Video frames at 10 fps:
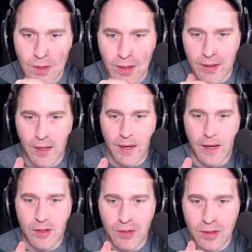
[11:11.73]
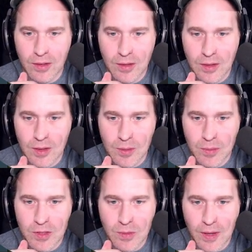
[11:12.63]
I like that, actually.
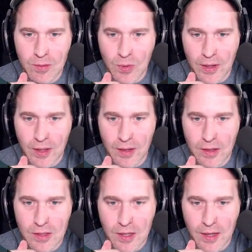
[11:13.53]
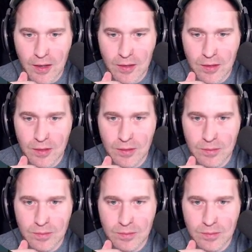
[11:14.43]
Let's see what happens when I cut this 800.